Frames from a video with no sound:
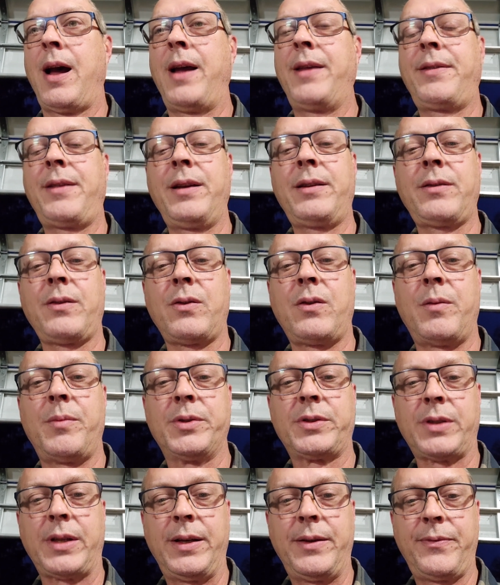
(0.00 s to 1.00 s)
I think they're
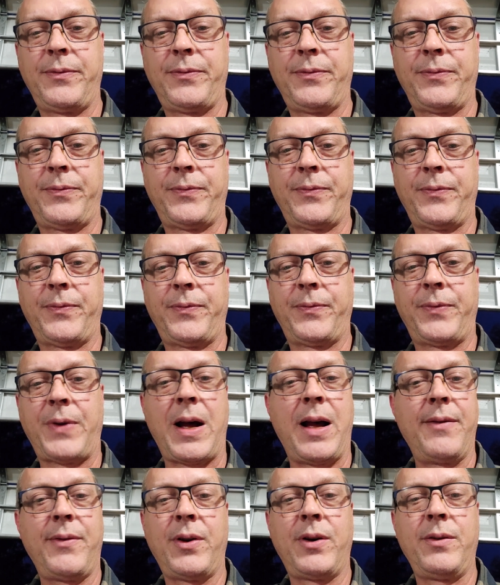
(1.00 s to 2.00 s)
almost like
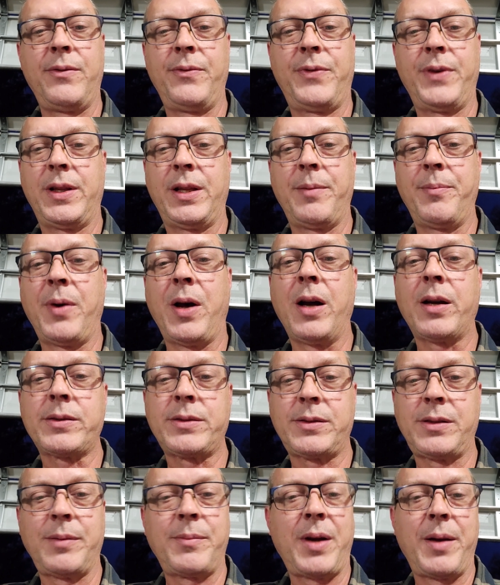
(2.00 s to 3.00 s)

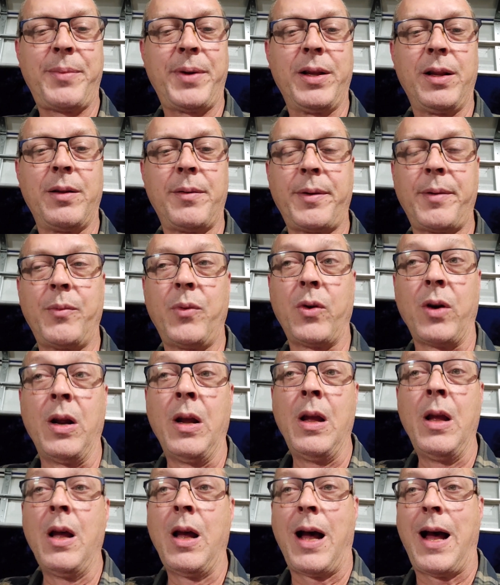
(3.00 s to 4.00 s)
$550. There might be a little bit more.
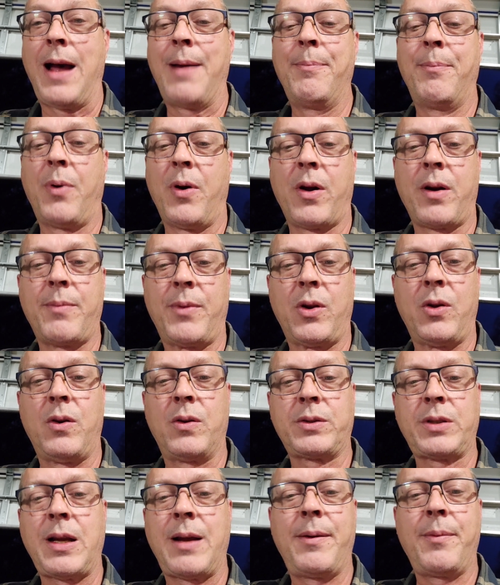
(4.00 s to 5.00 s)
I bought them a
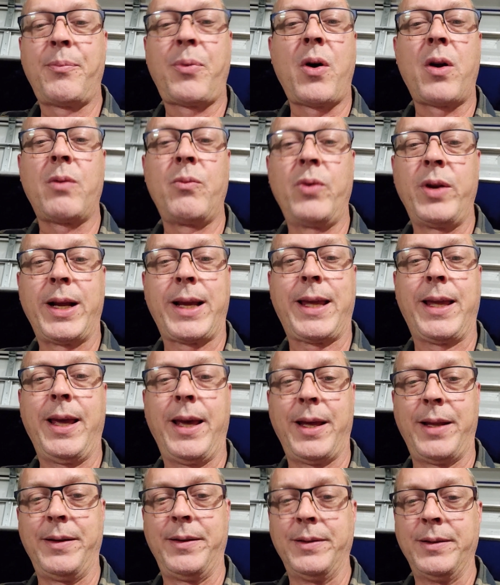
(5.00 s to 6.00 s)
long time. I bought them with a
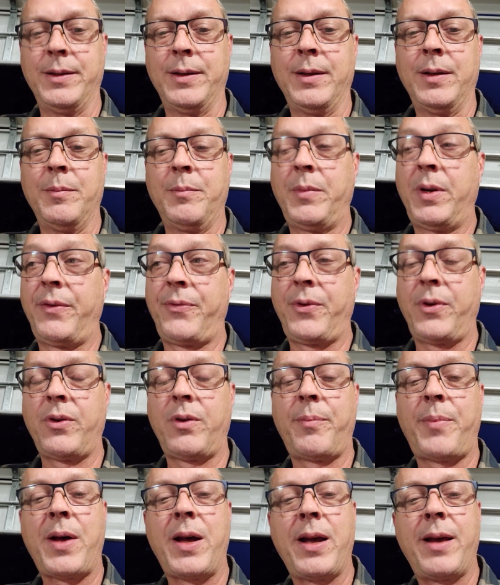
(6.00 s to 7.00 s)
kit, but if you were
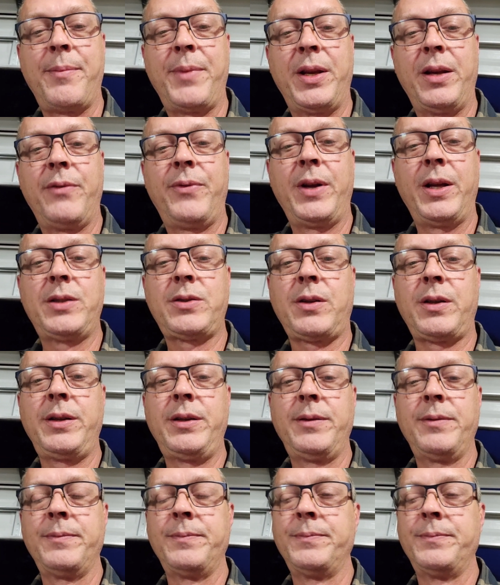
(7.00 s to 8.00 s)
to buy them
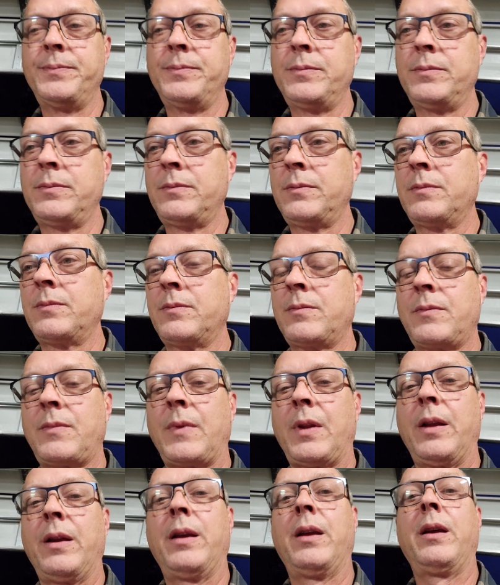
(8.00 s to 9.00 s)
individually,
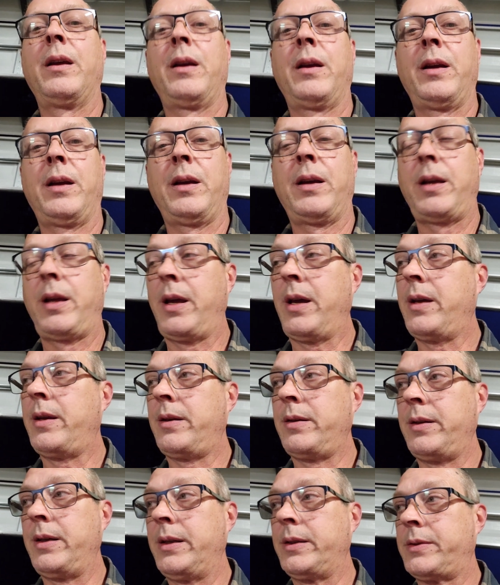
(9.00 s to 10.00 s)

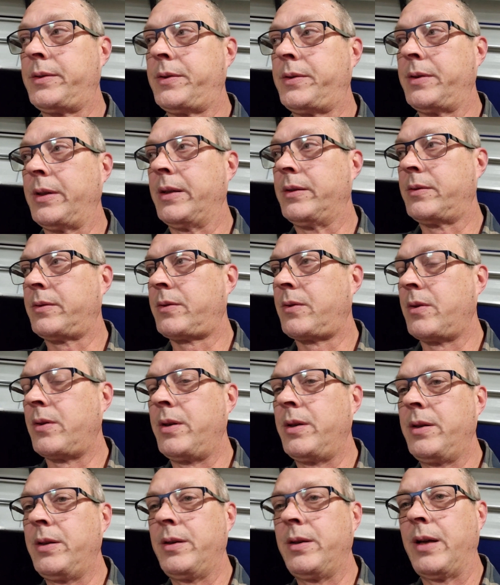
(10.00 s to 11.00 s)
yeah, it's
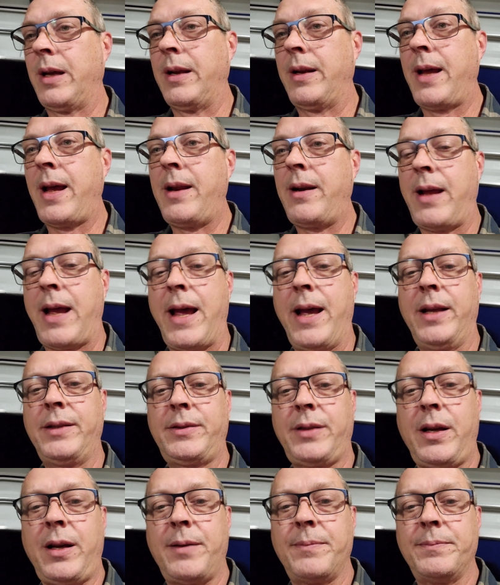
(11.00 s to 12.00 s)
gonna, and that
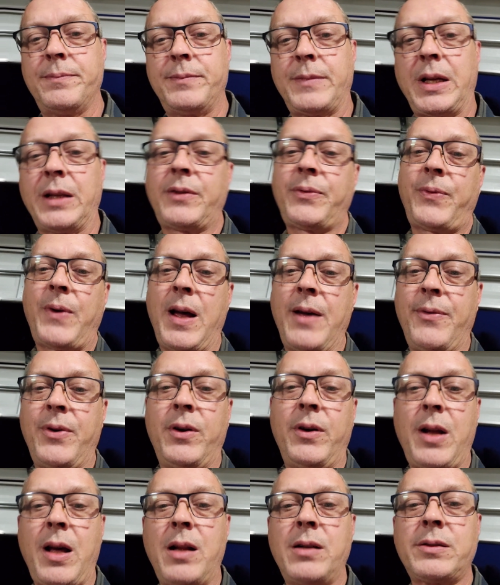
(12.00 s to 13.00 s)
adds up. That's
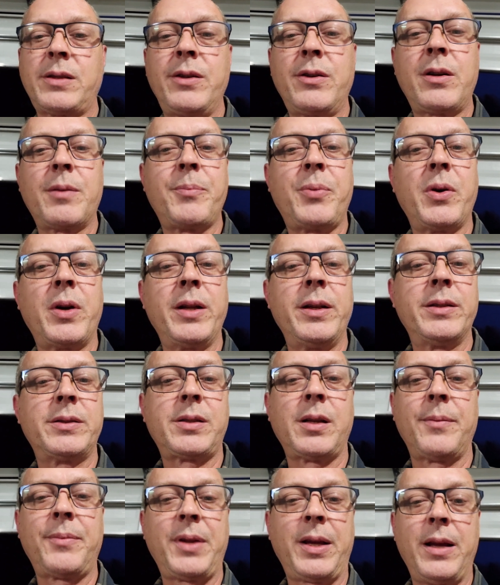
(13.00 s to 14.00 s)
$500 that you could put into
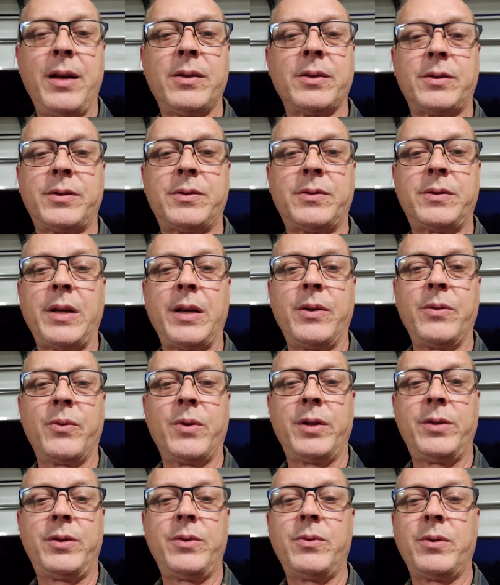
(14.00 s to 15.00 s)
something else that you
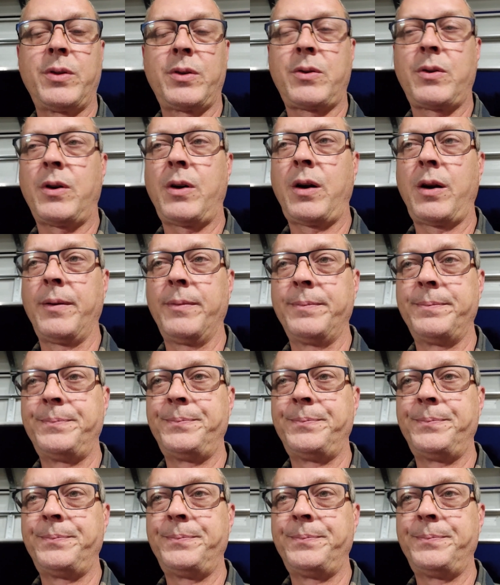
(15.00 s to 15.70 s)
want to do on the car.